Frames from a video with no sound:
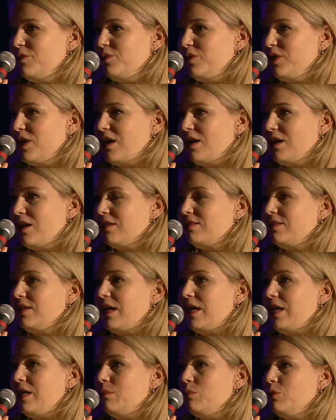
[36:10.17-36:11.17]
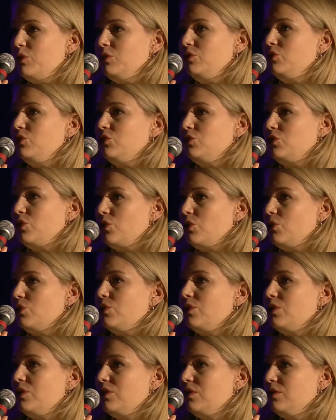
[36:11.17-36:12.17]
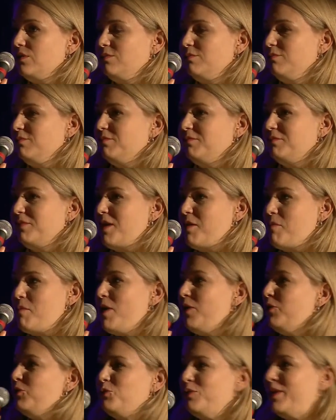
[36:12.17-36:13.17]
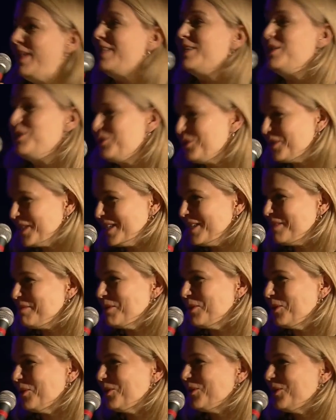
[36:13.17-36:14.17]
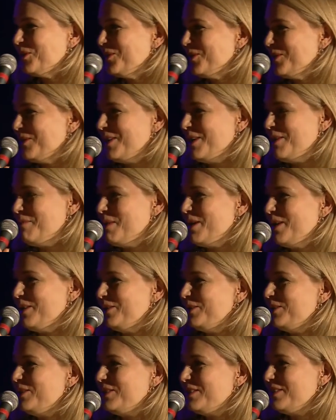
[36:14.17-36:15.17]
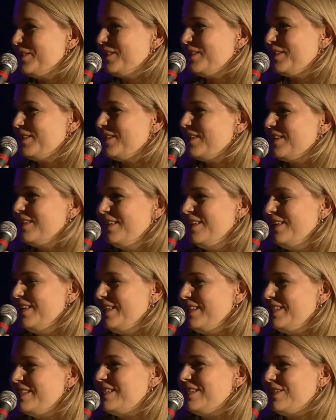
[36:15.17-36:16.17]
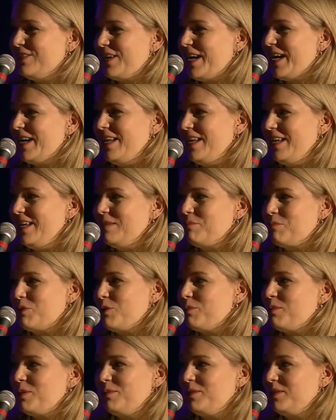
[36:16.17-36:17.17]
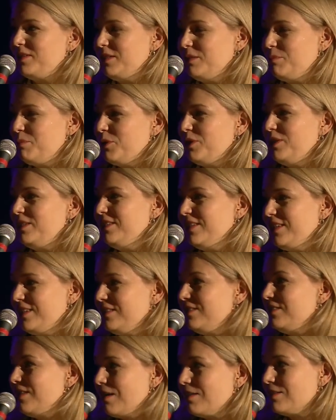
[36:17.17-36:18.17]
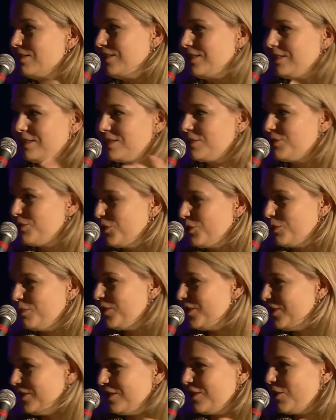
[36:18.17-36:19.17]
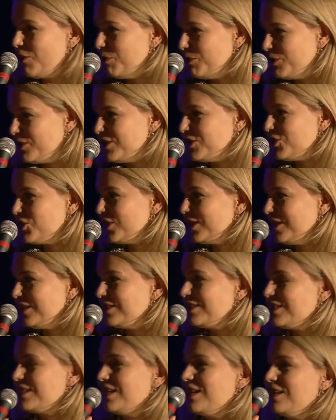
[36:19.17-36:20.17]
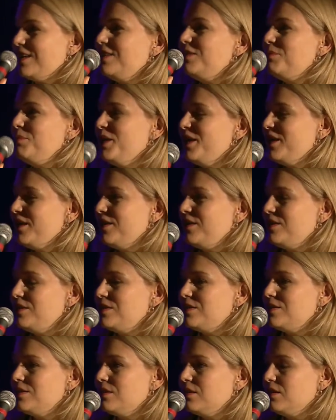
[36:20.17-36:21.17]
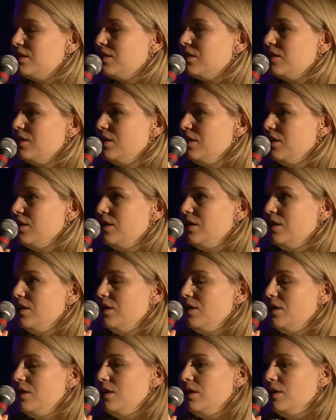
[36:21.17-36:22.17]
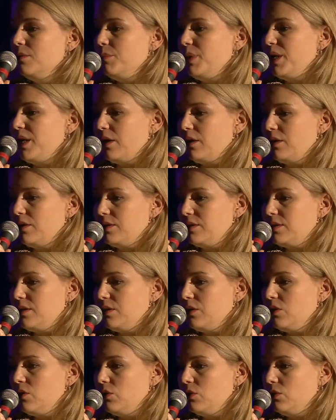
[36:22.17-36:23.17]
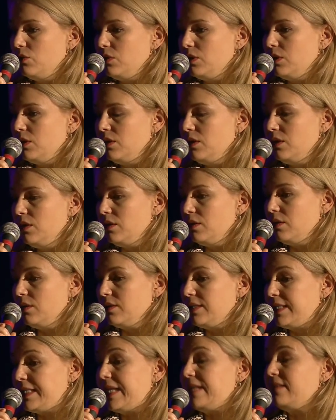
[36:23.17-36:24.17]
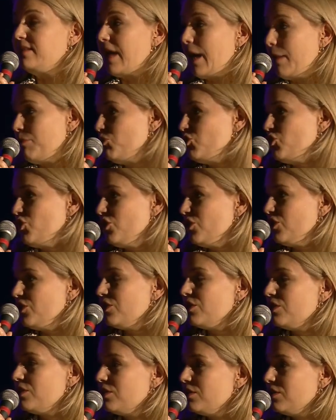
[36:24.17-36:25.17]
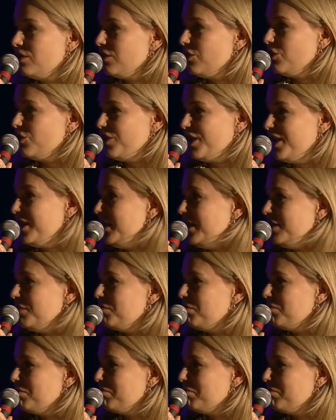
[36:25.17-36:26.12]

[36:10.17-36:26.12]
we are not able to talk about values anymore, or about is there any problematic political tactics from the oppositional side, because the whole state capture already